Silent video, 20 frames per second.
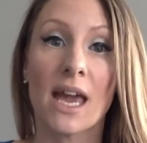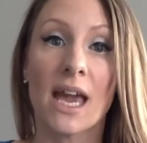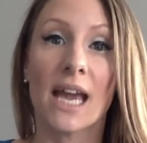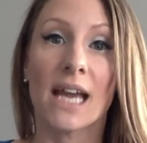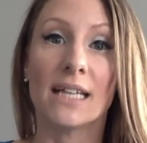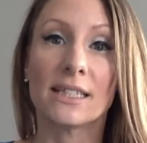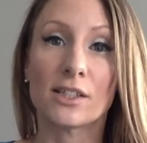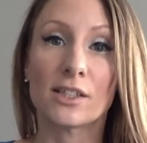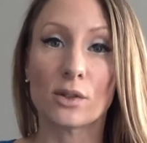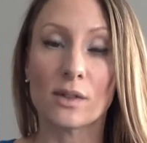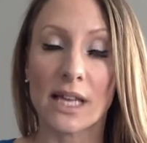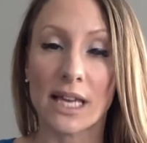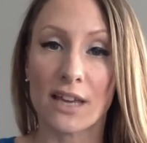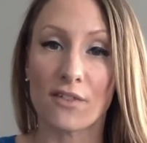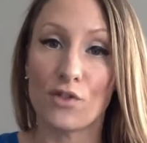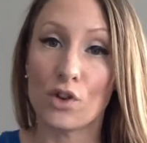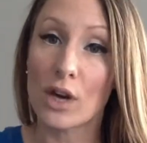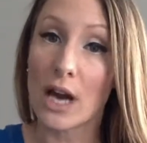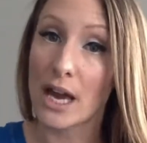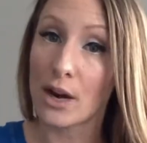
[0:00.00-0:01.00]
And so like
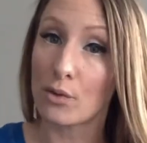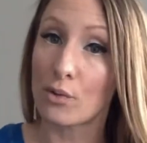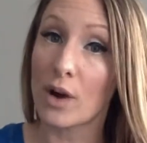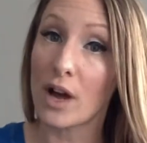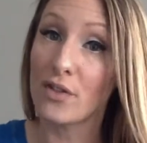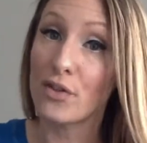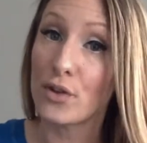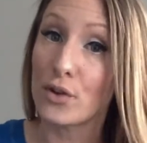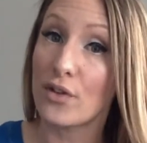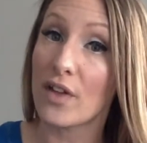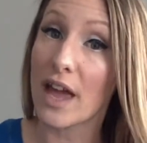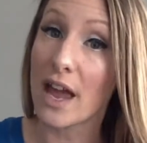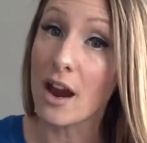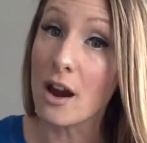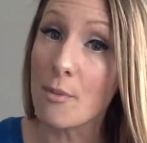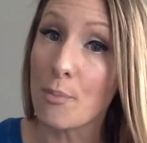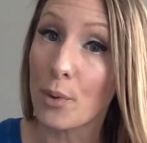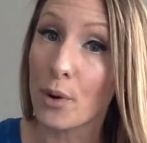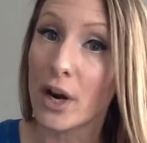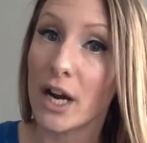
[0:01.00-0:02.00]
if you got to run through the
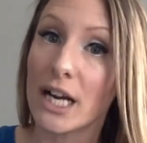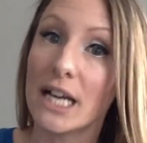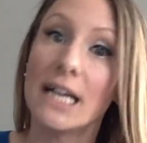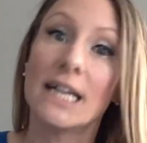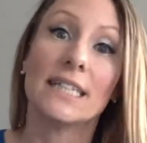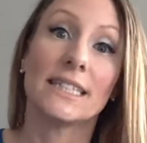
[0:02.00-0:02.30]
airport